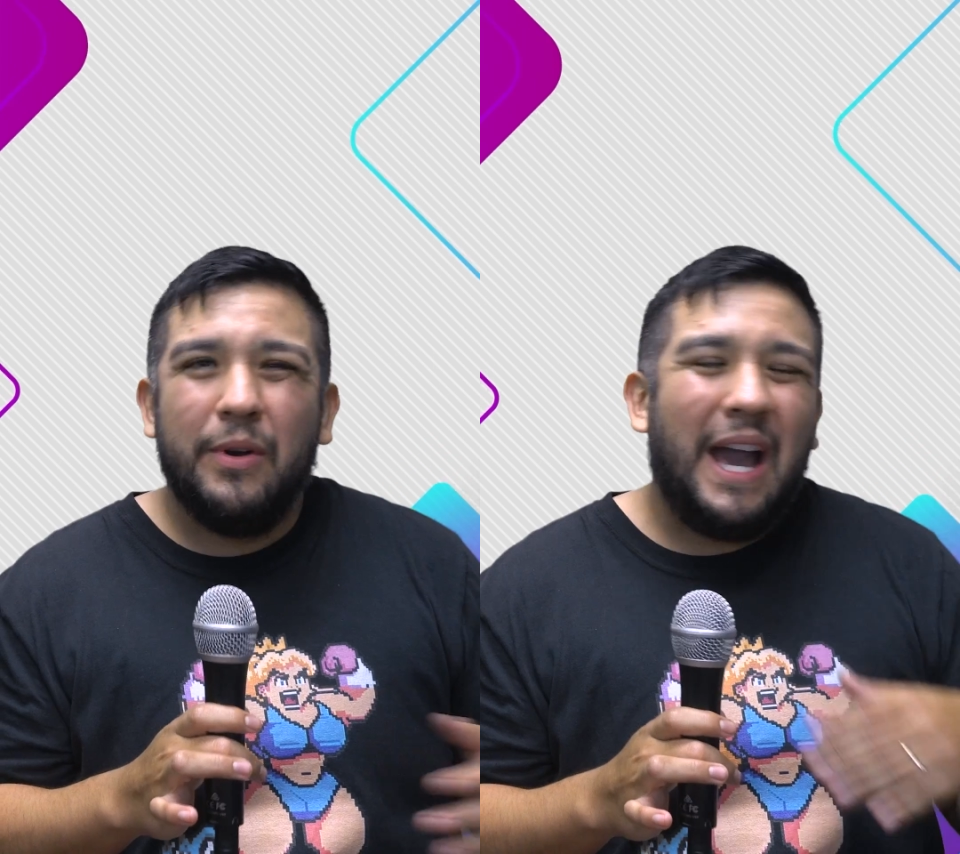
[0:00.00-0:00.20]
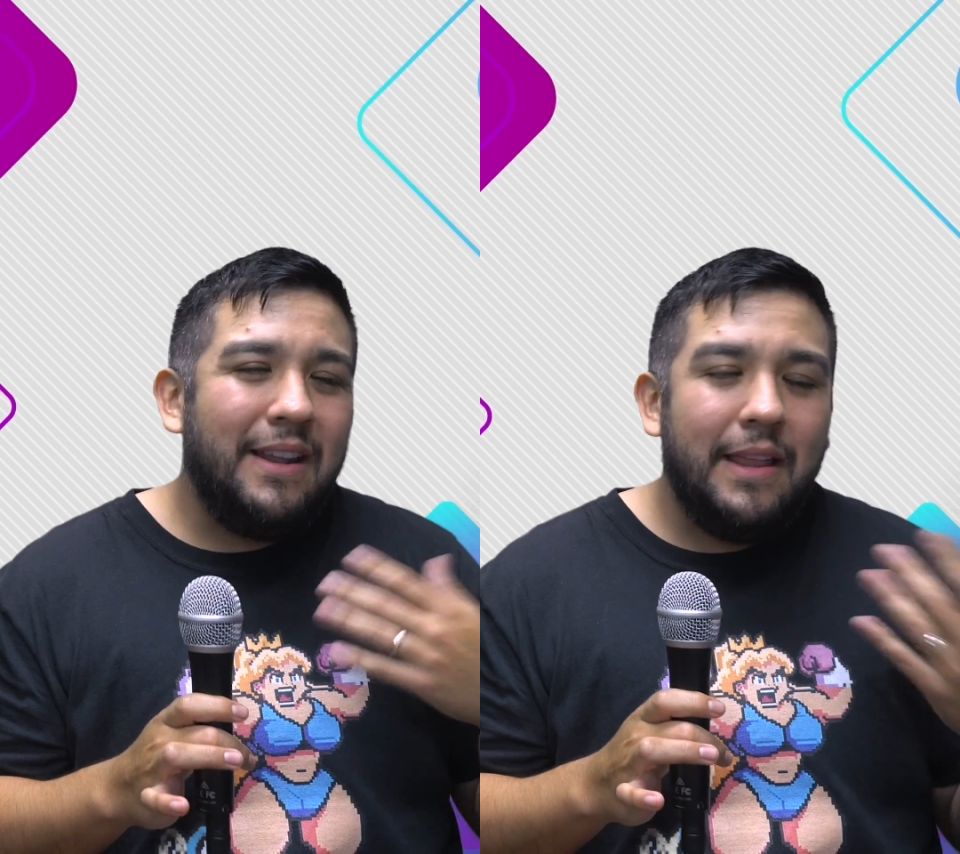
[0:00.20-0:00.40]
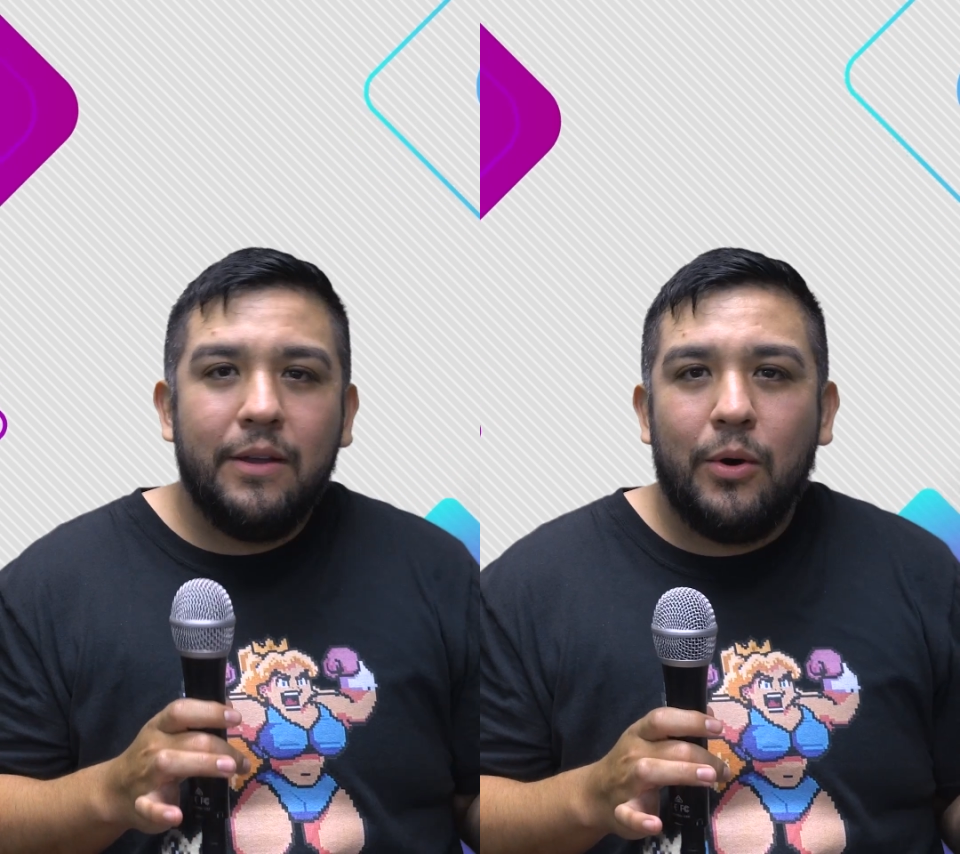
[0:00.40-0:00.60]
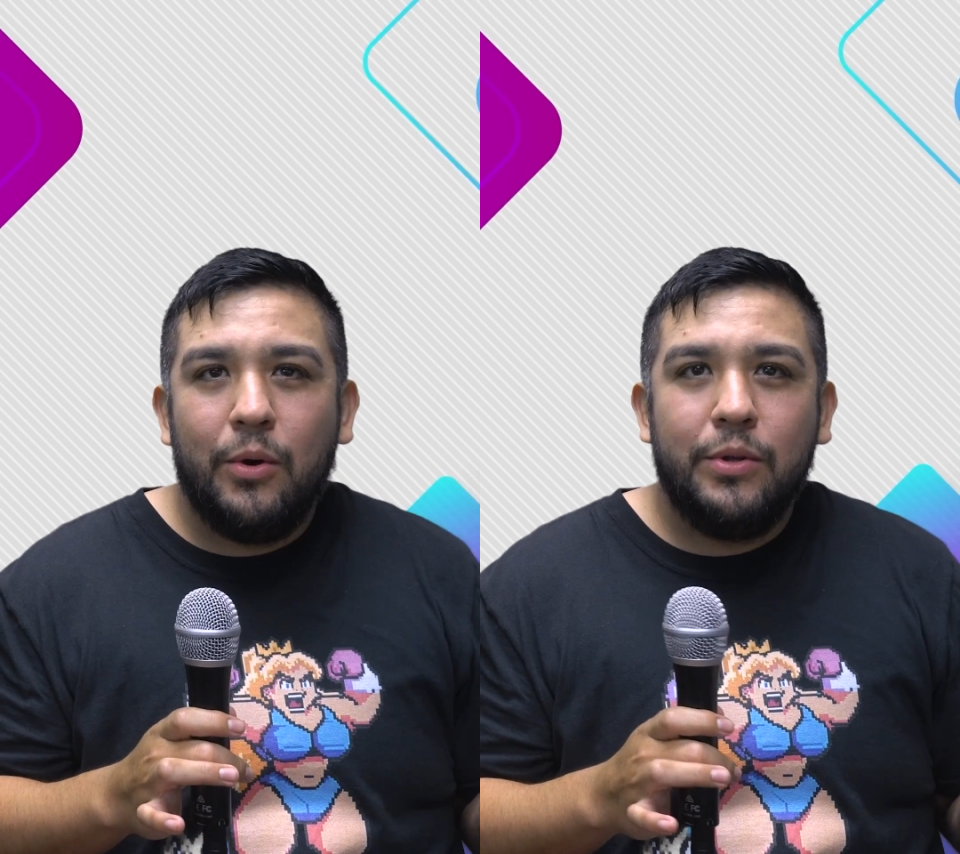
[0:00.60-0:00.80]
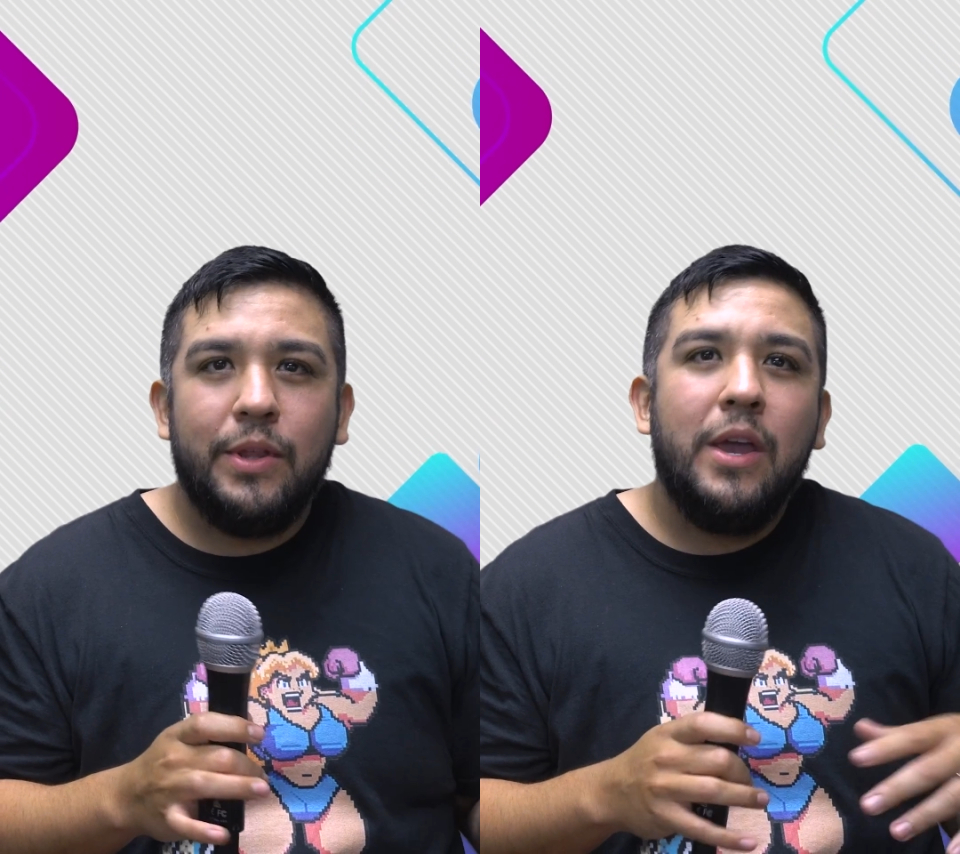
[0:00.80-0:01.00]
Kind of like
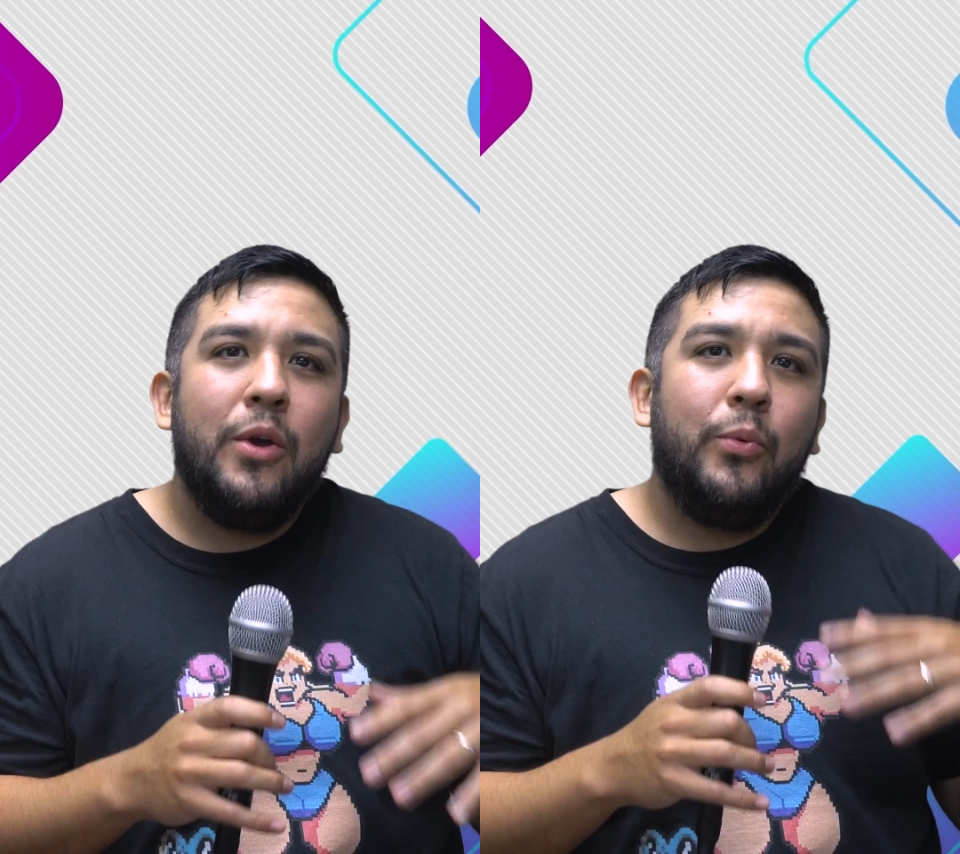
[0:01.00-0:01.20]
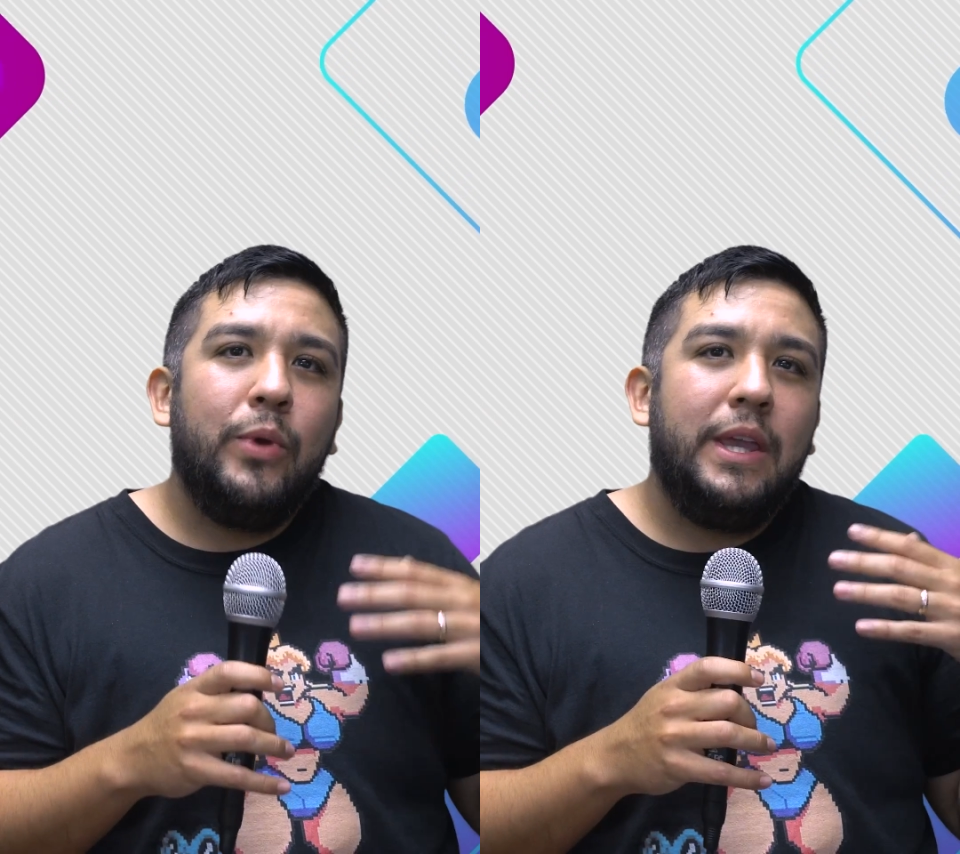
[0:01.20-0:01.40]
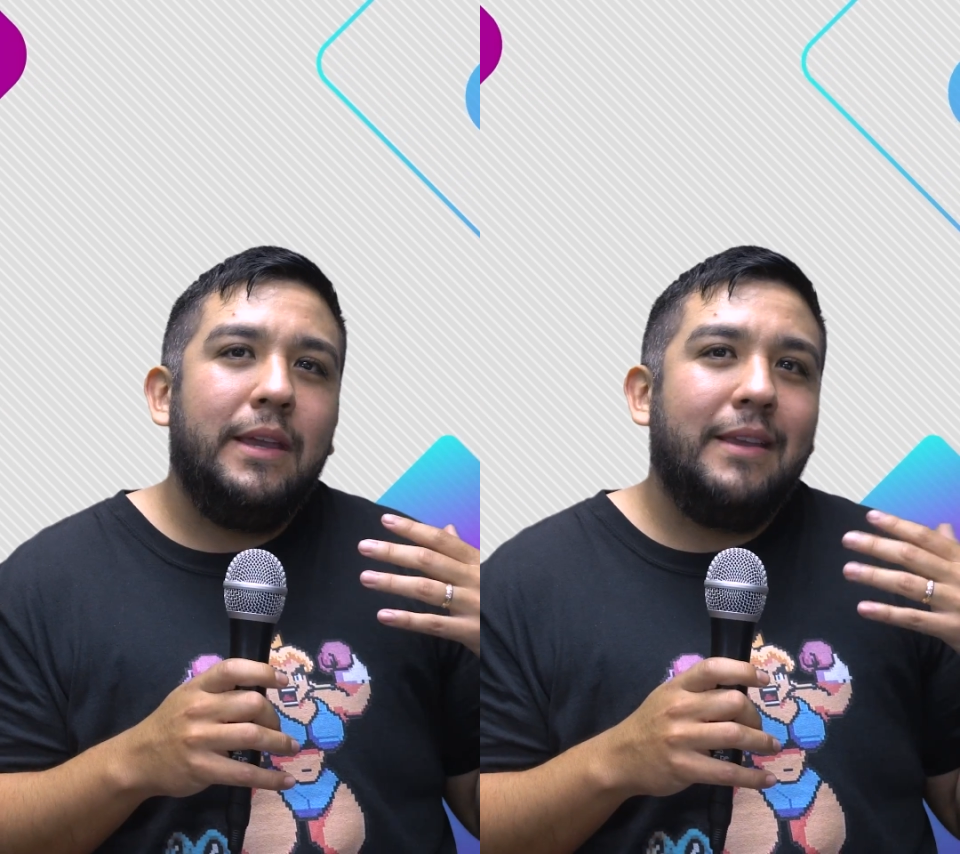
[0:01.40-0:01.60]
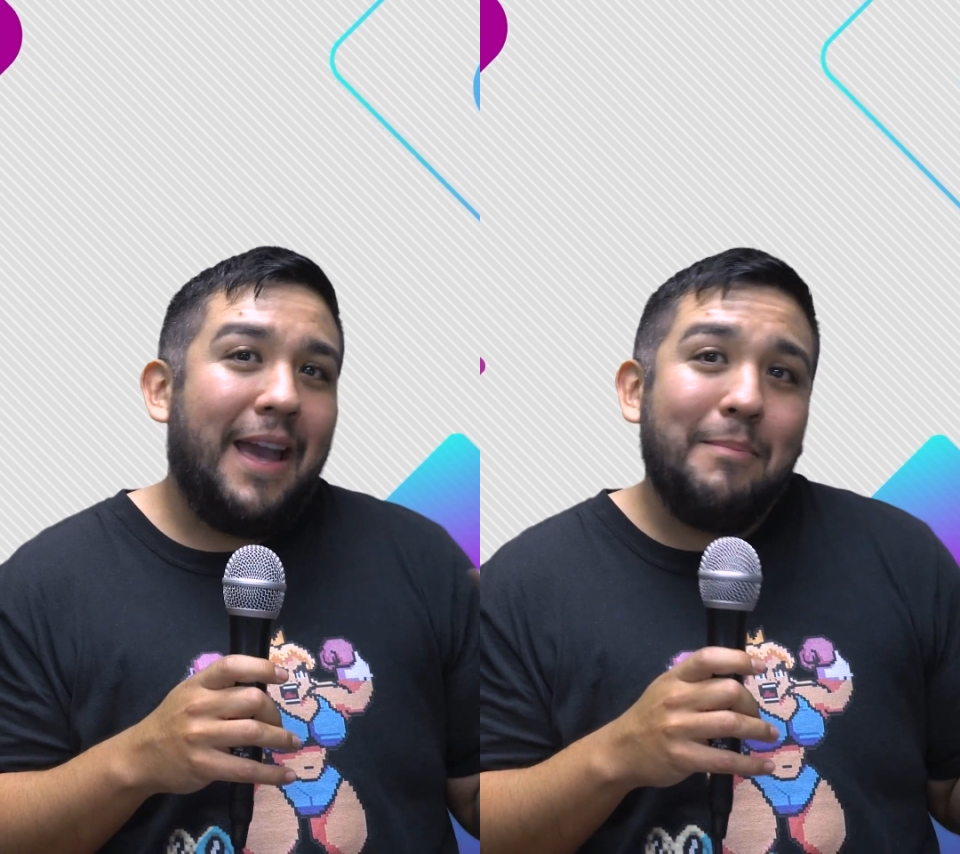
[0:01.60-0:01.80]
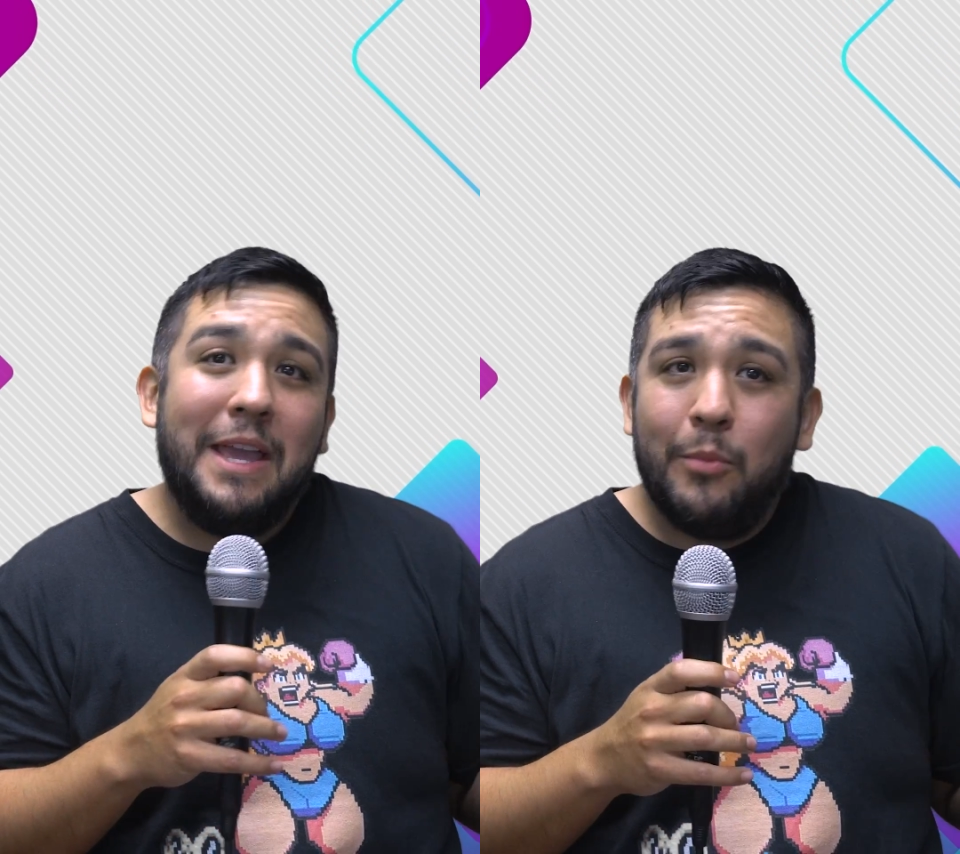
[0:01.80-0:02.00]
gold, we
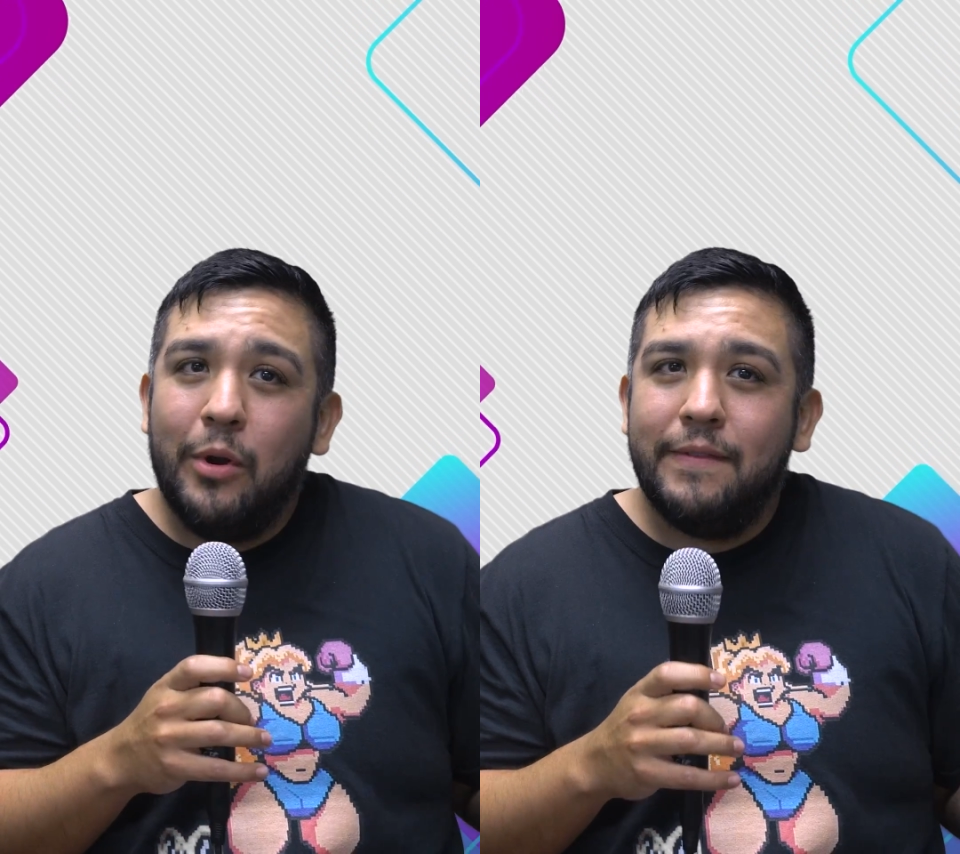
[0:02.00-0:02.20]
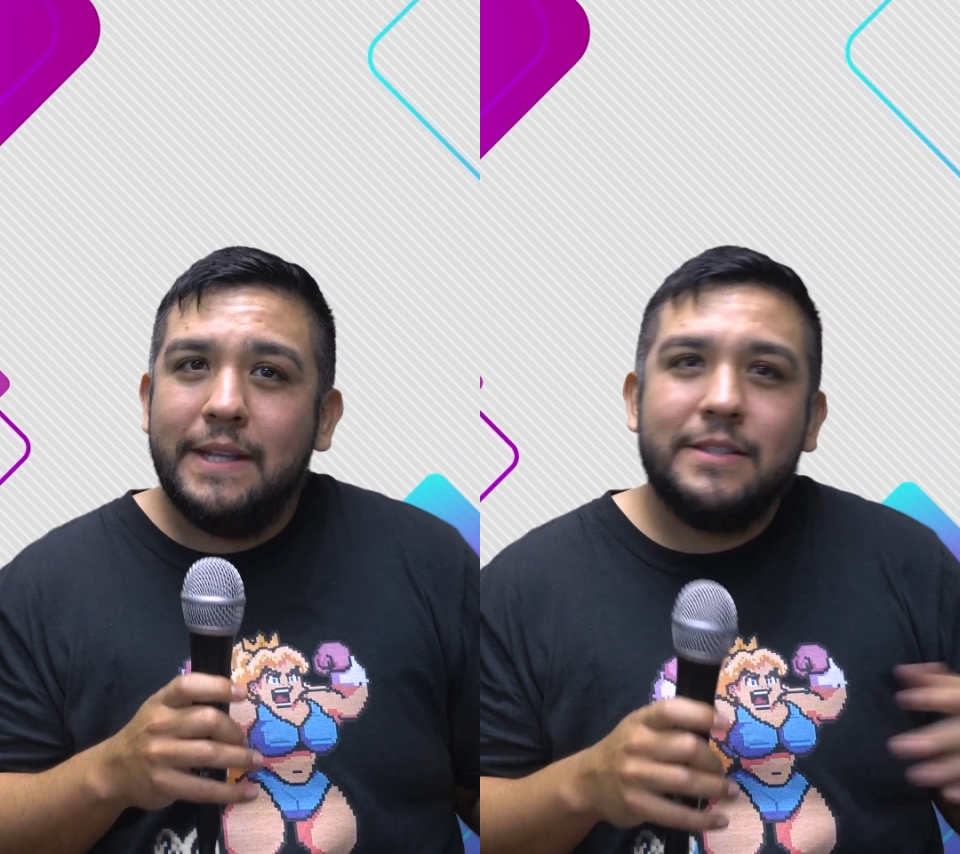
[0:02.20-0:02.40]
can't make more of it,